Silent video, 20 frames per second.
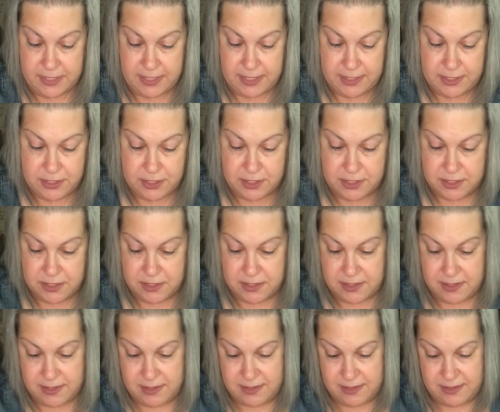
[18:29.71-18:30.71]

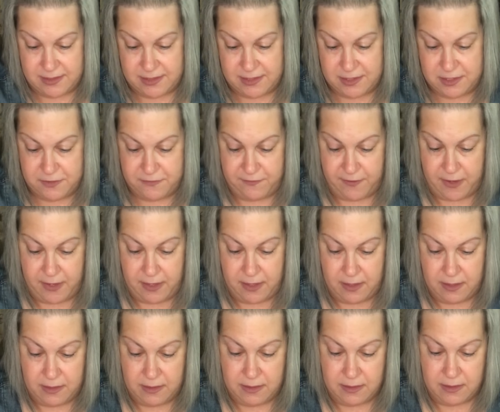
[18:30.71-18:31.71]
It's just fun.
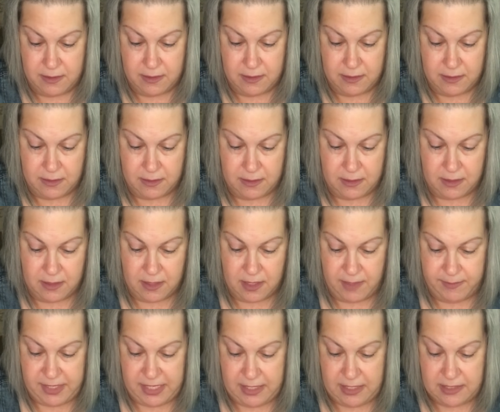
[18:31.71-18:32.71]
I
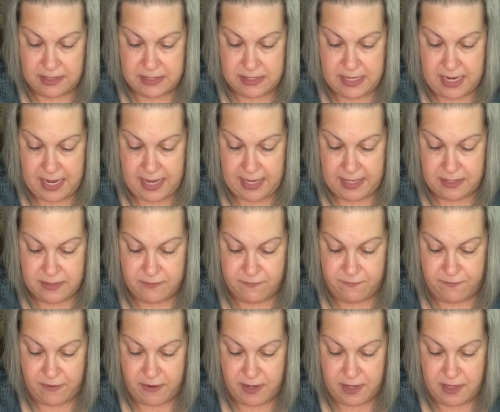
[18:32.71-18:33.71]
mean, it's not
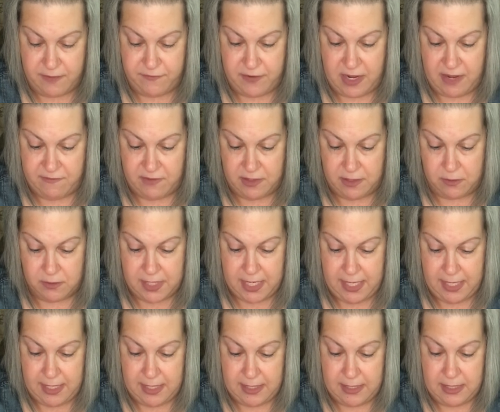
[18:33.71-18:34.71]
fun if you have a little
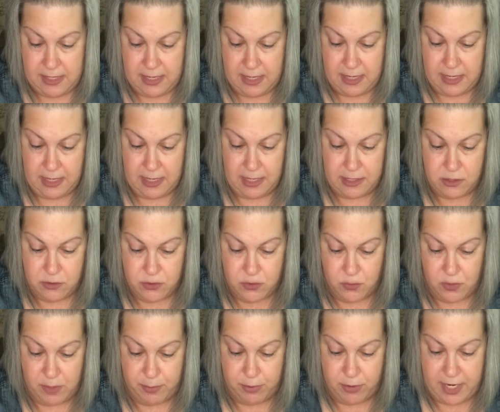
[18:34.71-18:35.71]
kid and you're
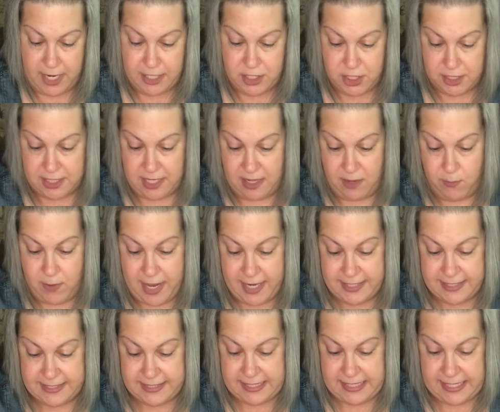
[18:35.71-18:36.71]
doing a project and they want
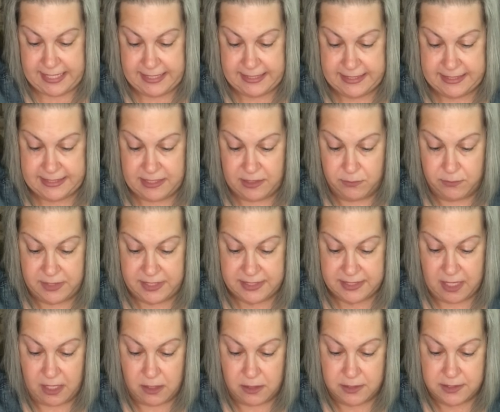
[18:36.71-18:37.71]
to see instant
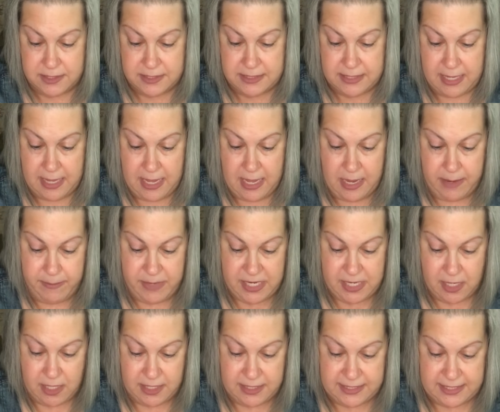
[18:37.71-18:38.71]
results
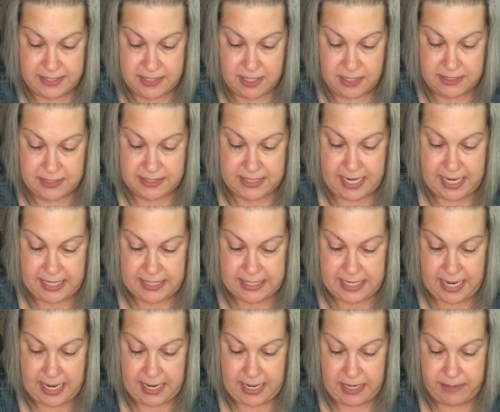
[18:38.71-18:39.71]
because it does take
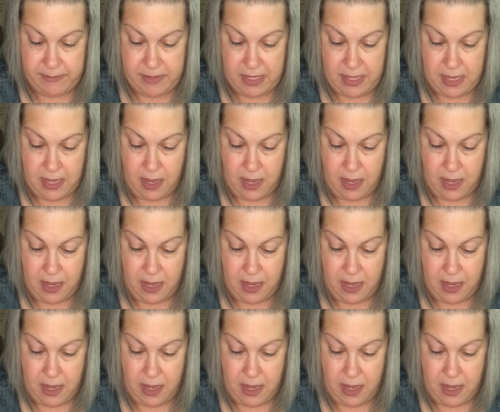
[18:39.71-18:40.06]
time.